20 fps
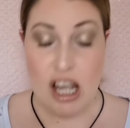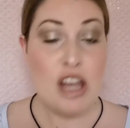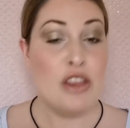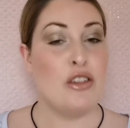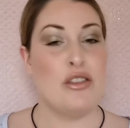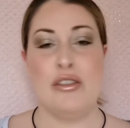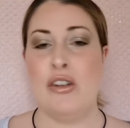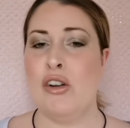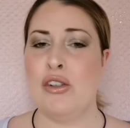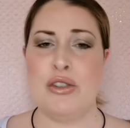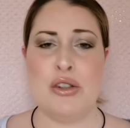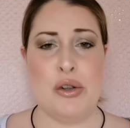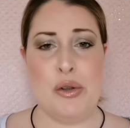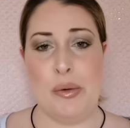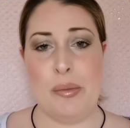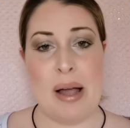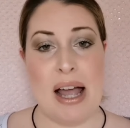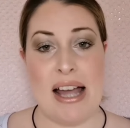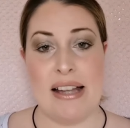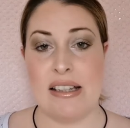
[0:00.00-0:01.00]
They're not too
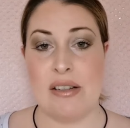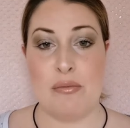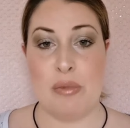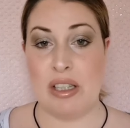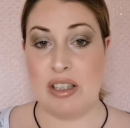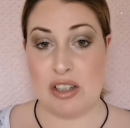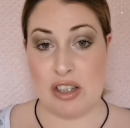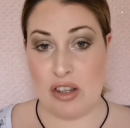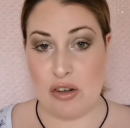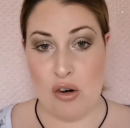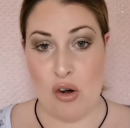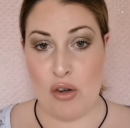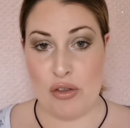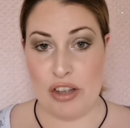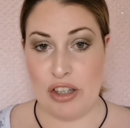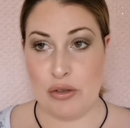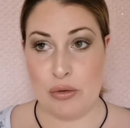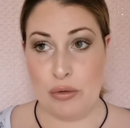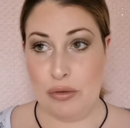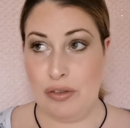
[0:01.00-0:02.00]
bad, and once they're on, they
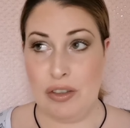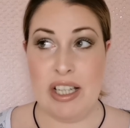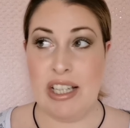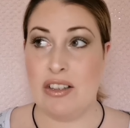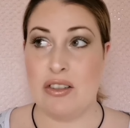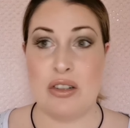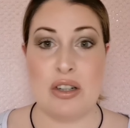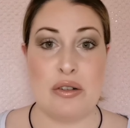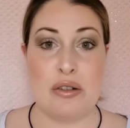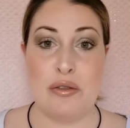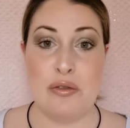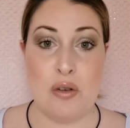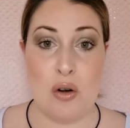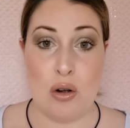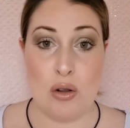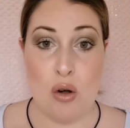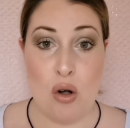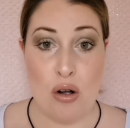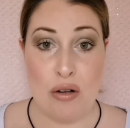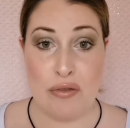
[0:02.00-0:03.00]
don't feel like they're going to
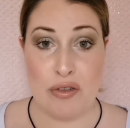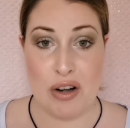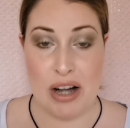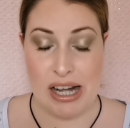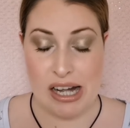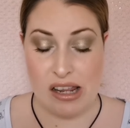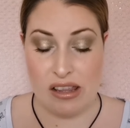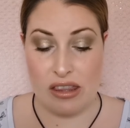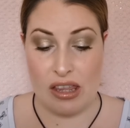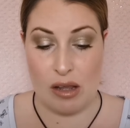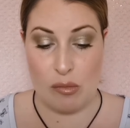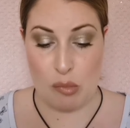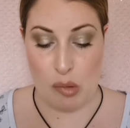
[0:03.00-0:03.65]
fall off or anything.